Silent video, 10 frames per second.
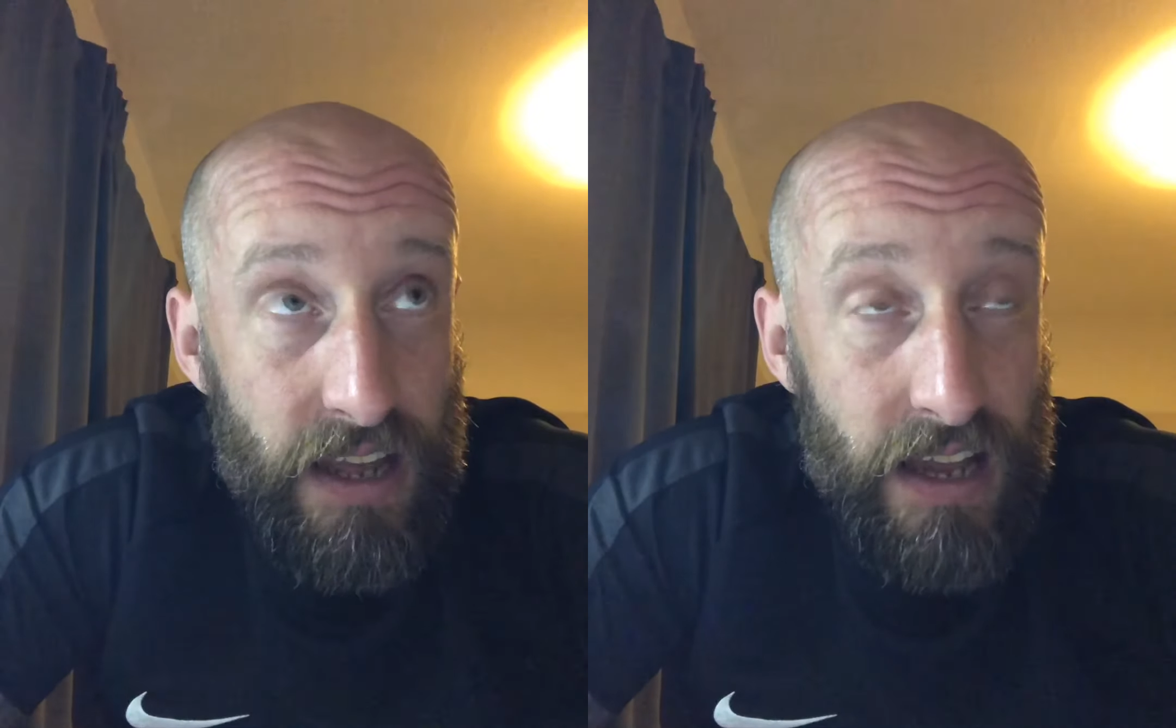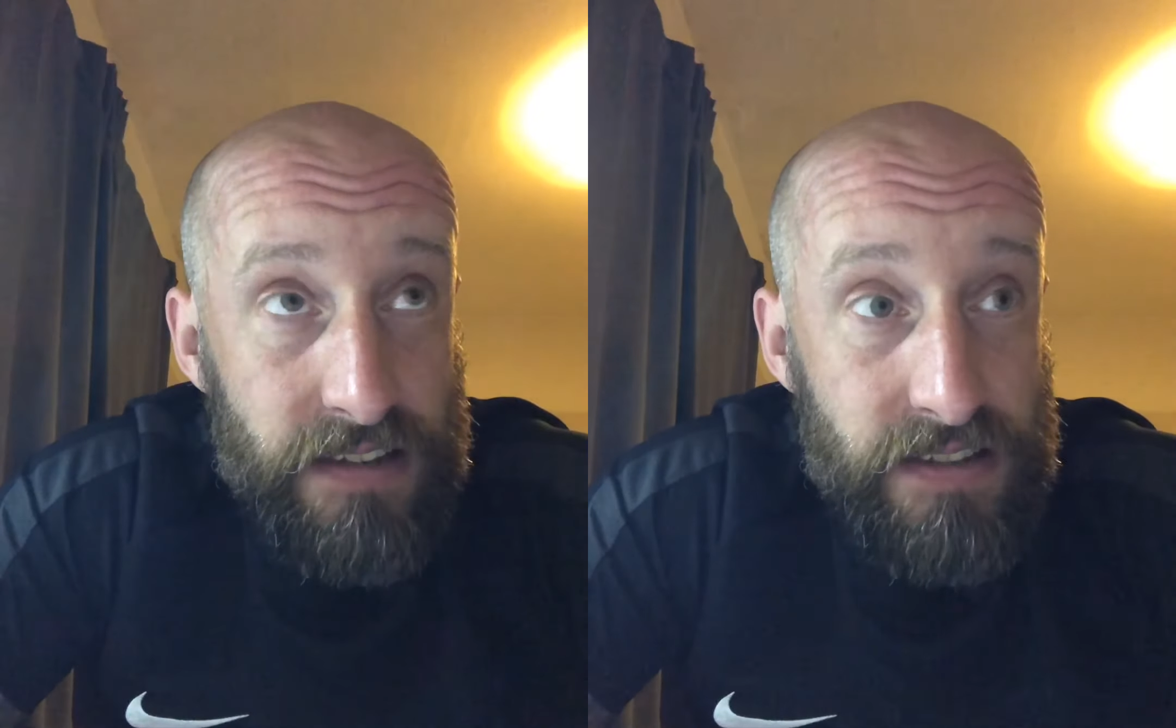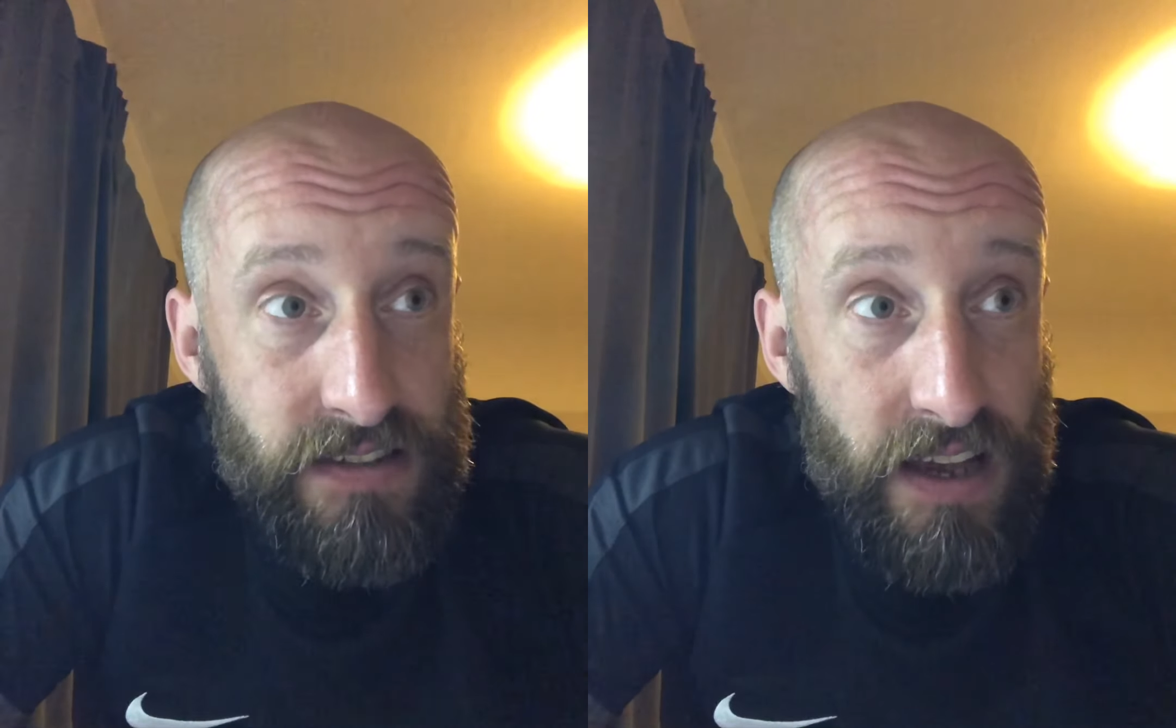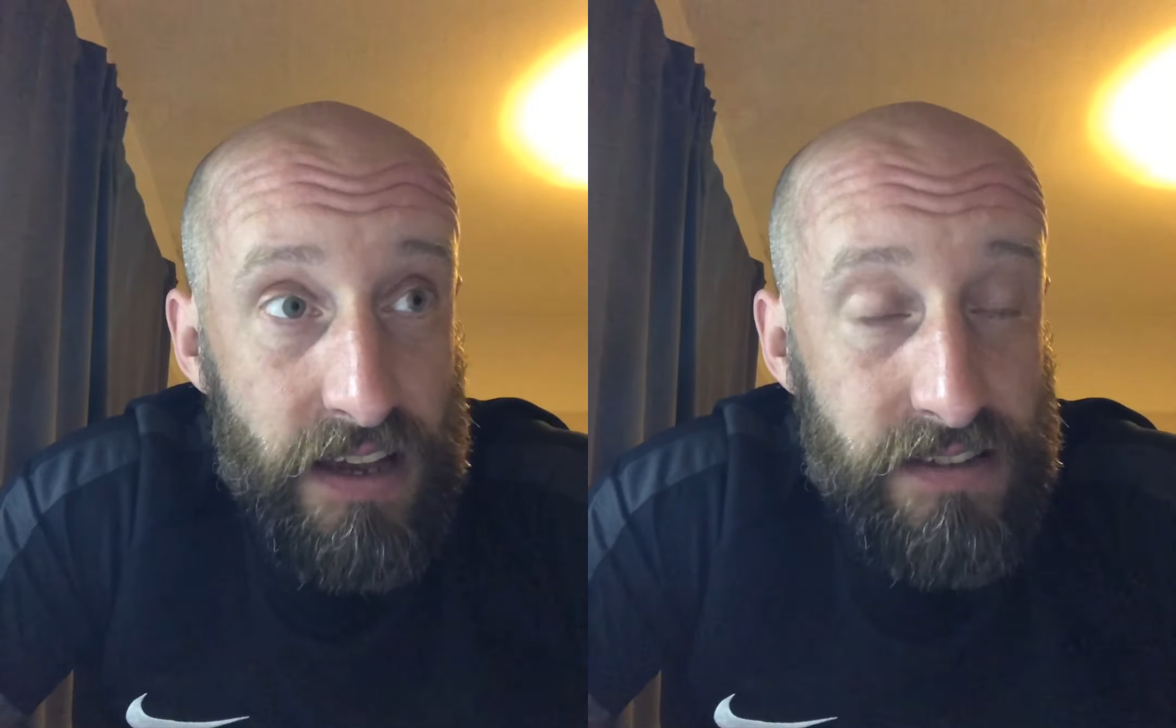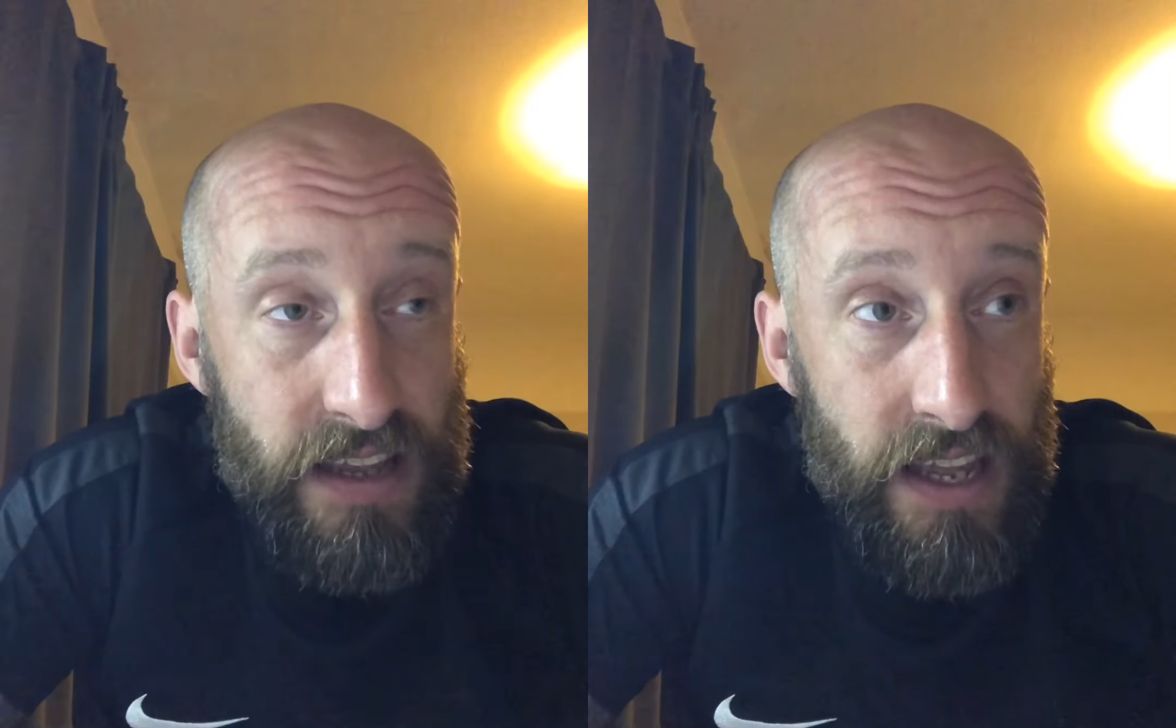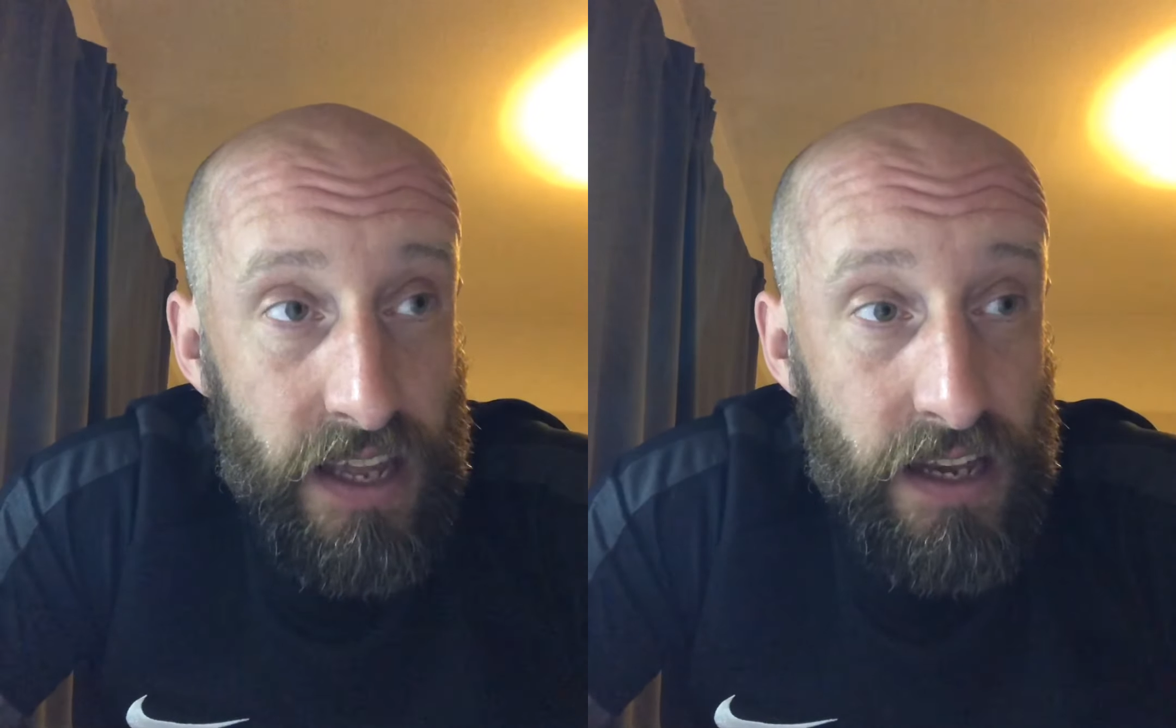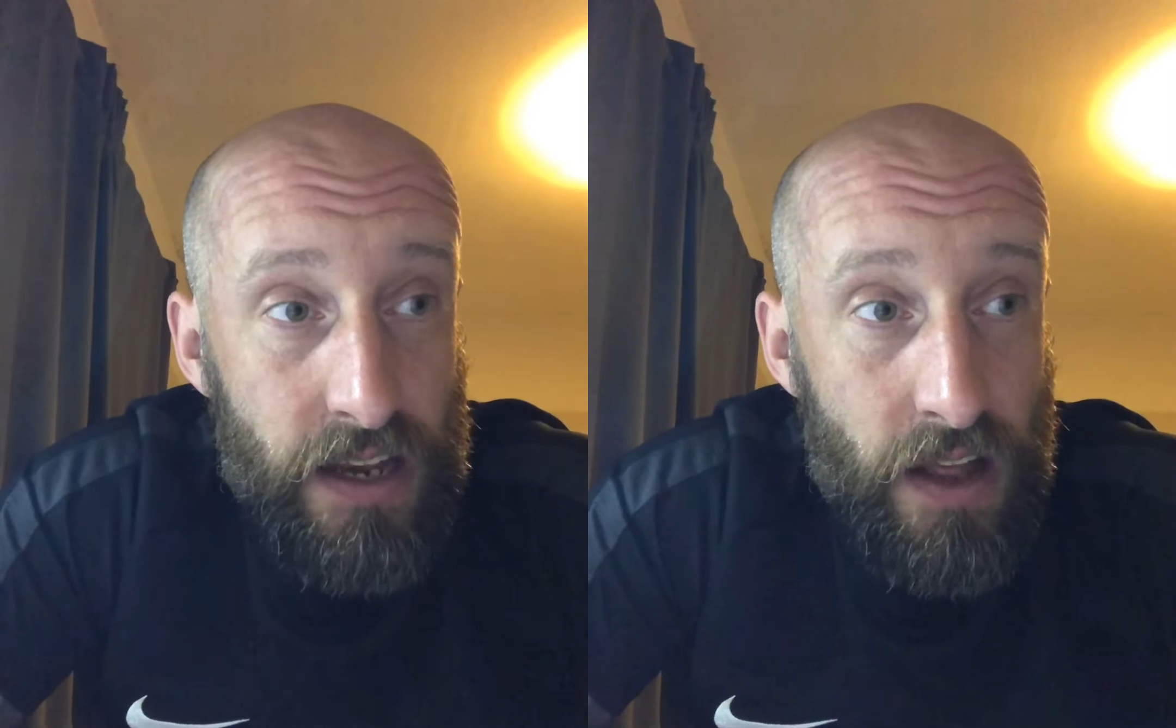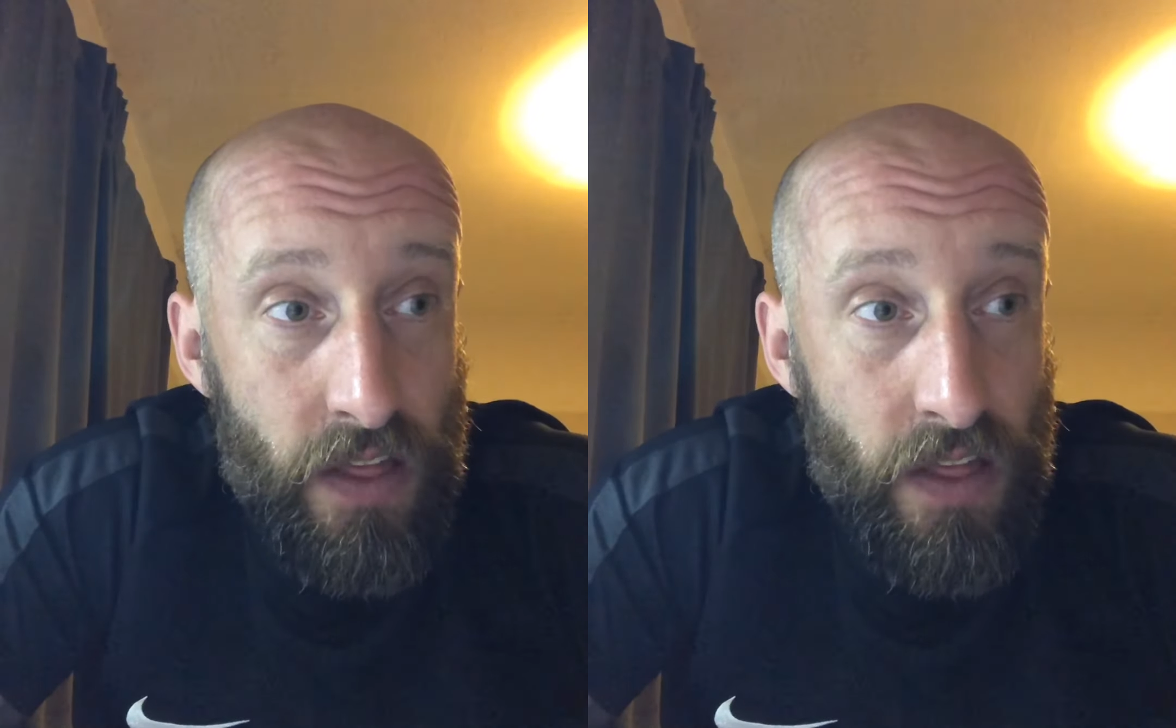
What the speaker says: exercise in